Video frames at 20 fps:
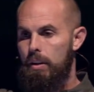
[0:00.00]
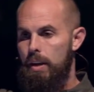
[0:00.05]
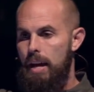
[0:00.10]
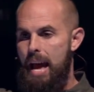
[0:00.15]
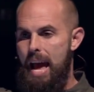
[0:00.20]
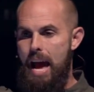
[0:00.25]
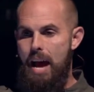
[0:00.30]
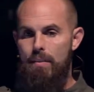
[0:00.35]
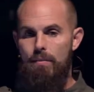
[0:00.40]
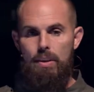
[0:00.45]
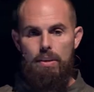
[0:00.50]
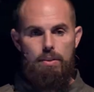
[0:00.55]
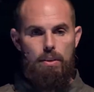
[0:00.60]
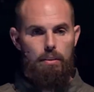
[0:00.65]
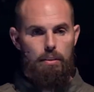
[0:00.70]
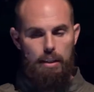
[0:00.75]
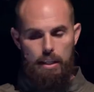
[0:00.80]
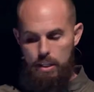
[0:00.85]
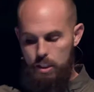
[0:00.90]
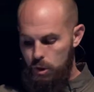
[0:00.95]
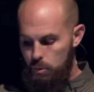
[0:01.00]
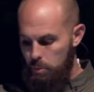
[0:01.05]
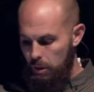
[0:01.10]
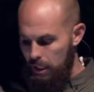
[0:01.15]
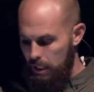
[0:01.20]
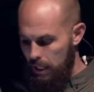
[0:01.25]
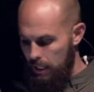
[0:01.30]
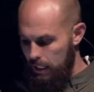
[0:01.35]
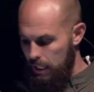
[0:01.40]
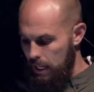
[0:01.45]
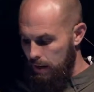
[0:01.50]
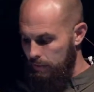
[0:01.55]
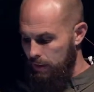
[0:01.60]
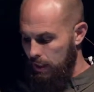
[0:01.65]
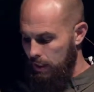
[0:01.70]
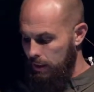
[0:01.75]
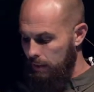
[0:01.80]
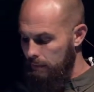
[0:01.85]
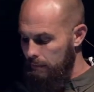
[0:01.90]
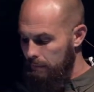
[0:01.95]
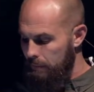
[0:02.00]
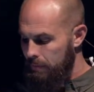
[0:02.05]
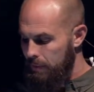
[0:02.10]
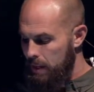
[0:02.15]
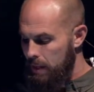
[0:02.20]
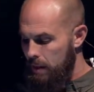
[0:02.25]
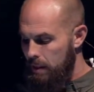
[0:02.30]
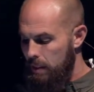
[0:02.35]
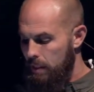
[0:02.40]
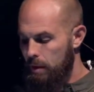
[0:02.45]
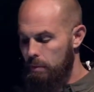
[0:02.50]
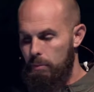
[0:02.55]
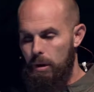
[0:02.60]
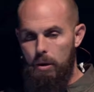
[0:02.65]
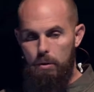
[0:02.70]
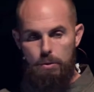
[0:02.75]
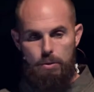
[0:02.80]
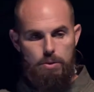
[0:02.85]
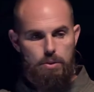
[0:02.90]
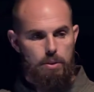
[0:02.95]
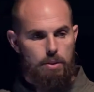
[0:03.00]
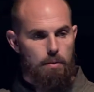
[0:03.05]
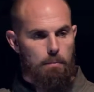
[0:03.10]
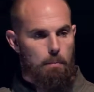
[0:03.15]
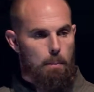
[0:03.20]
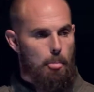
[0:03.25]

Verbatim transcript: Having the least, but yet giving the most.